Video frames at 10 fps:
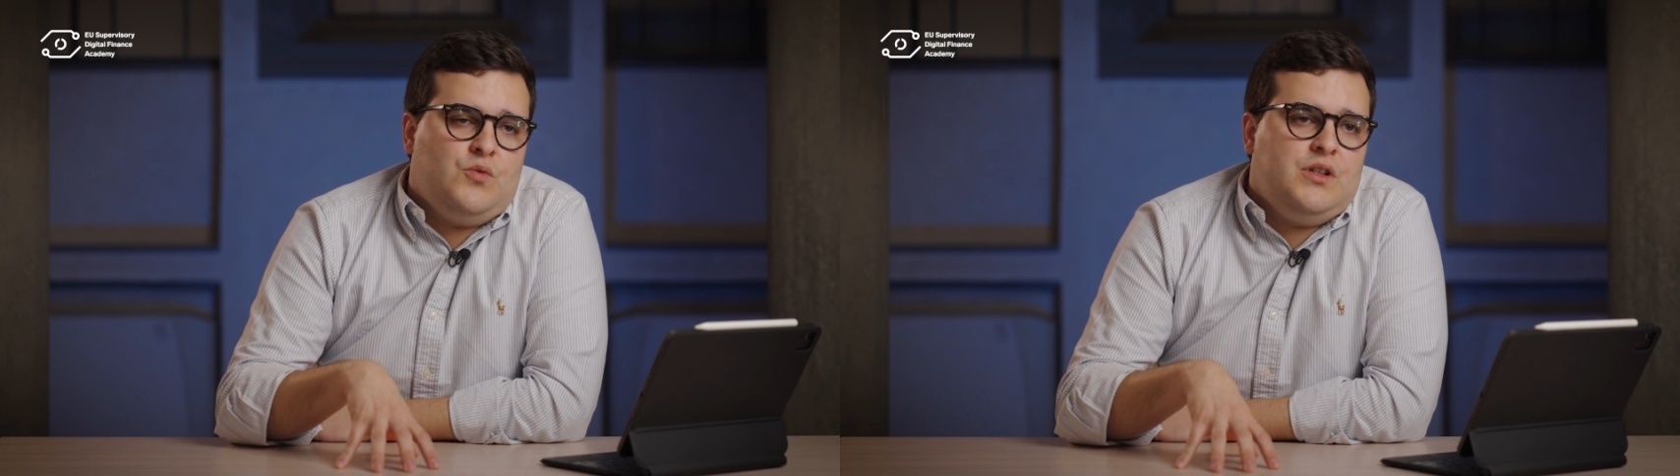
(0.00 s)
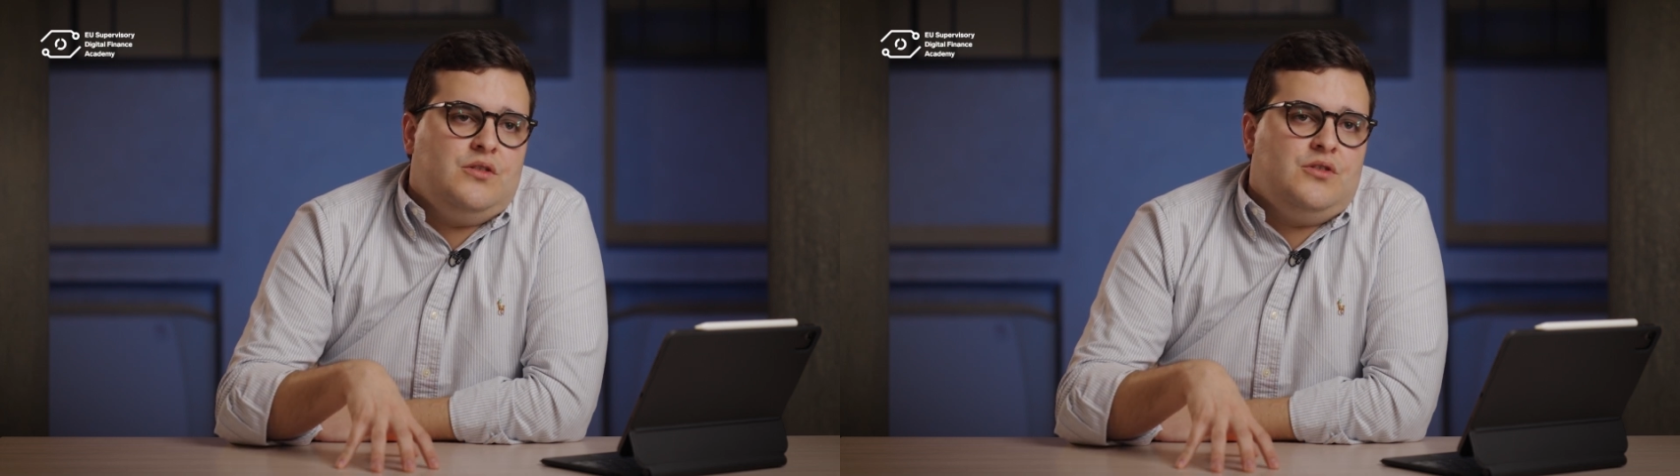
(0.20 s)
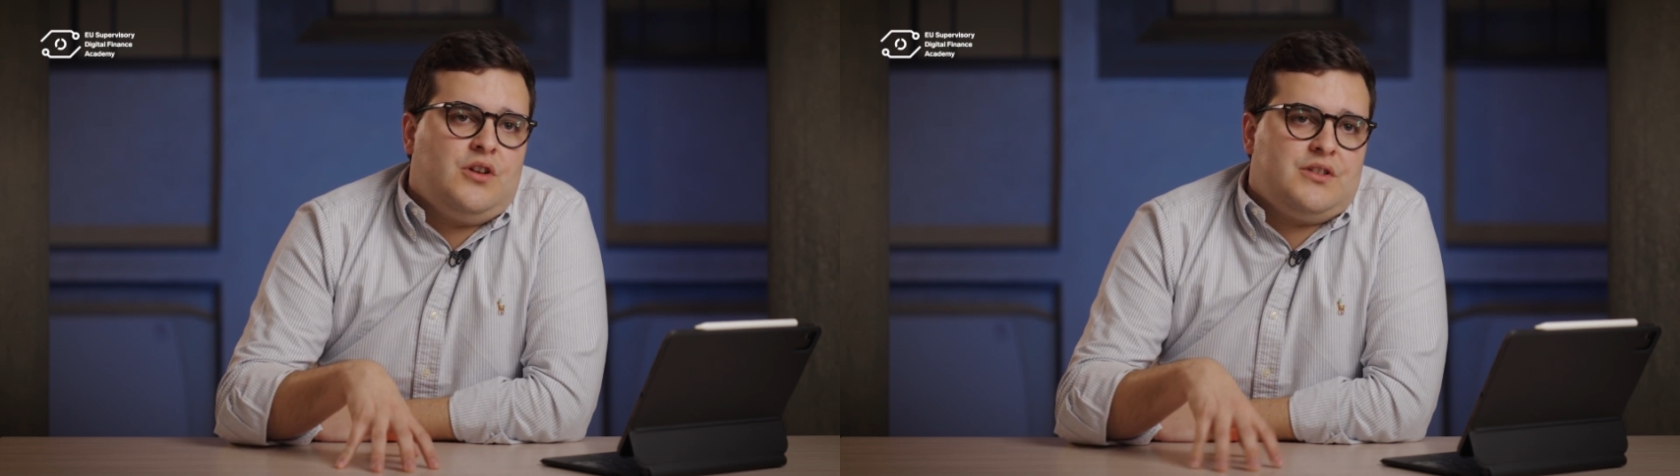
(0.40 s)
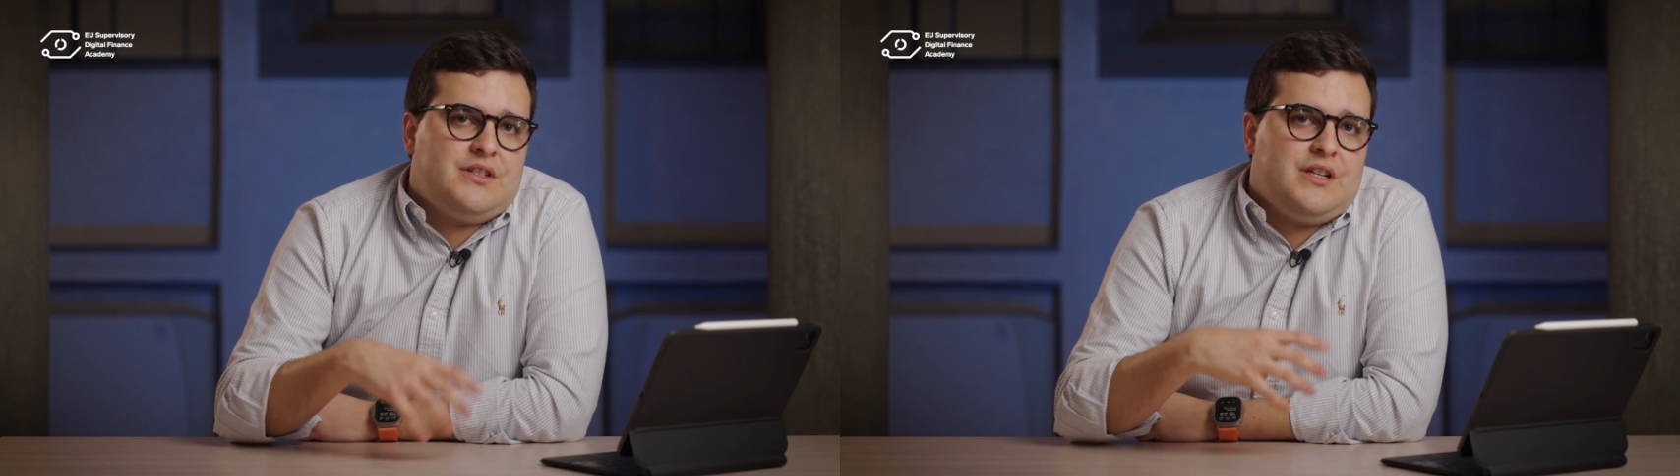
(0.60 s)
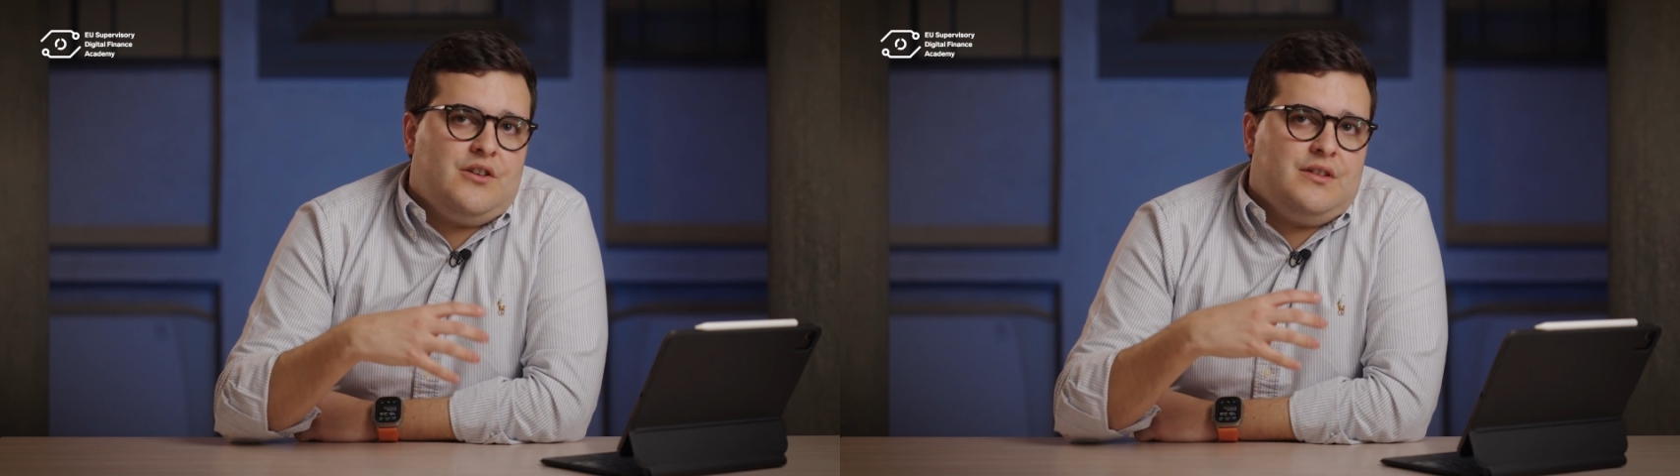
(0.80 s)
we do not
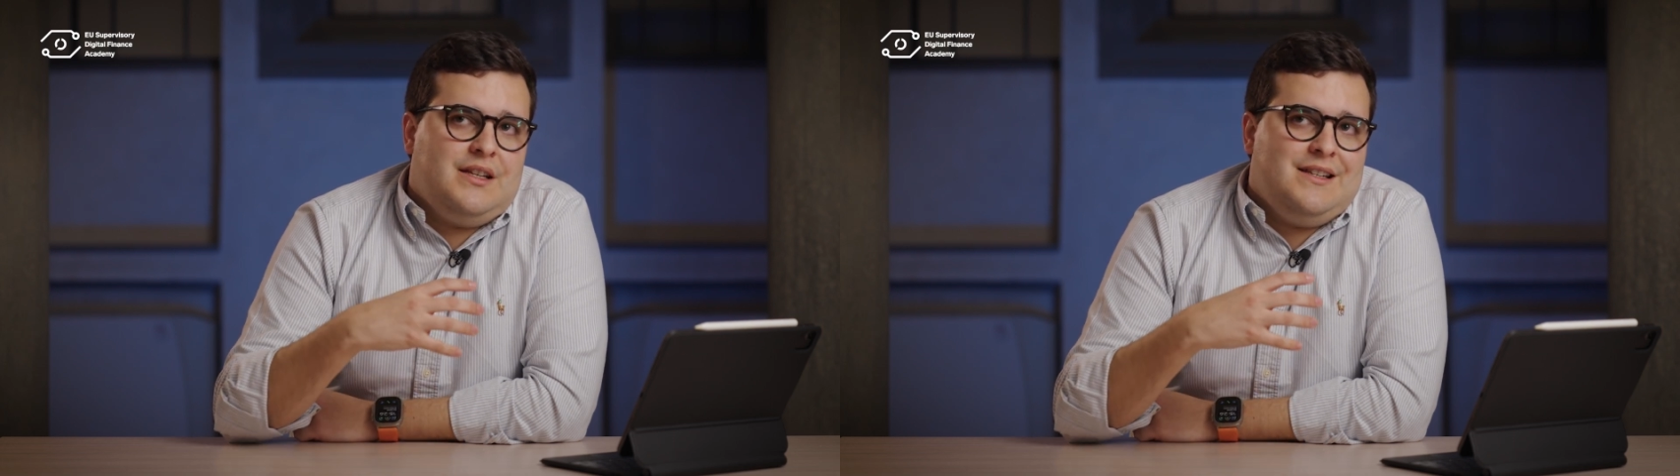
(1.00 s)
necessarily